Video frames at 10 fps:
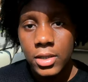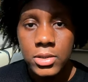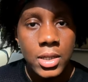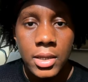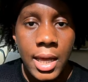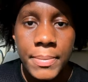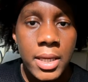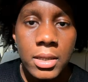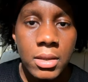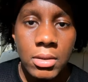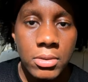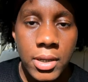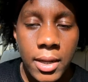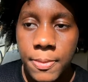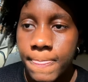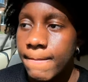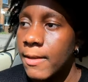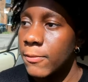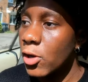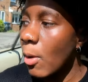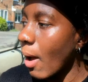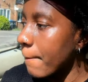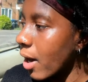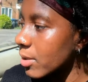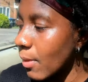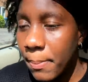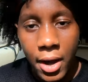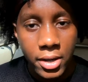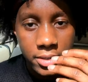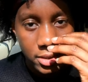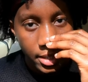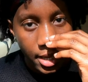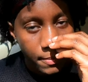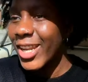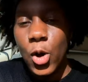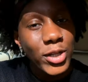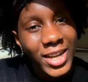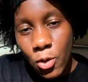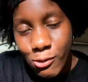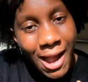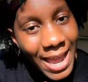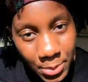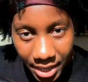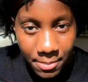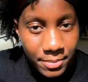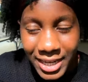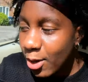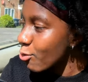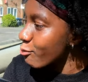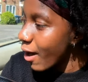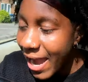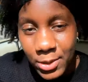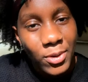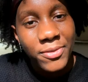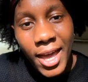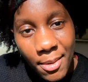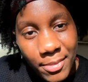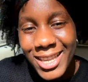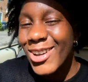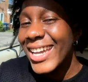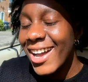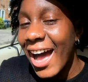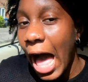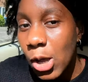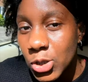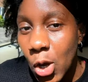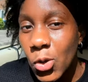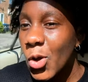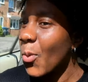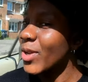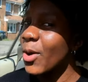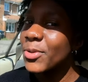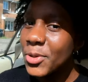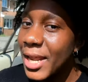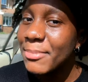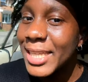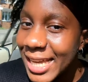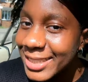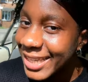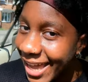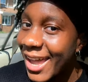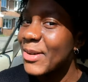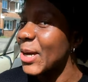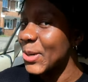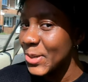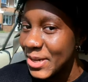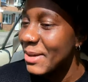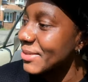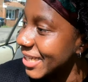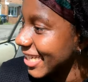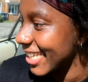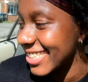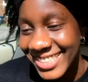She's like, Abby, don't do that. If you know my parents, yeah, it don't ride with them. It don't ride with them. It's not in our household. We don't do them things there. We don't do them things.